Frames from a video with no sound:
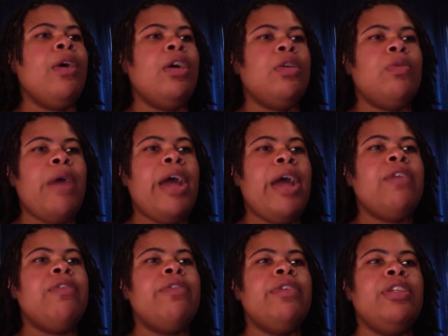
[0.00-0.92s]
of the
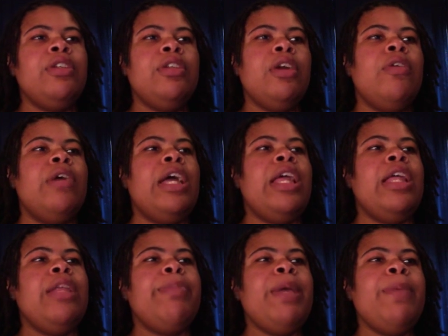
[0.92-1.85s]
wife, you know,
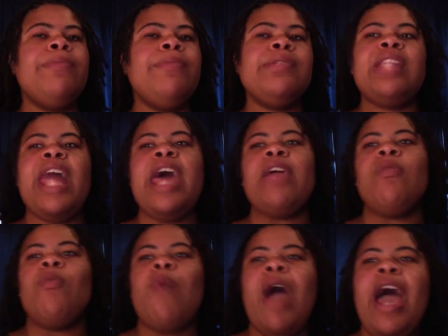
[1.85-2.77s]
and people was
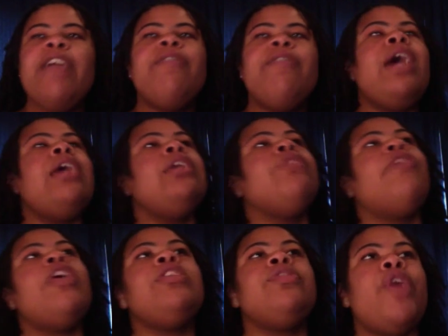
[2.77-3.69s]
like, wife,
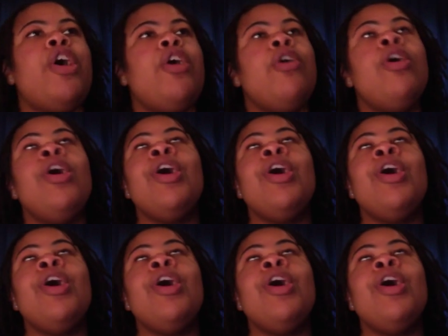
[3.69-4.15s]
first of all,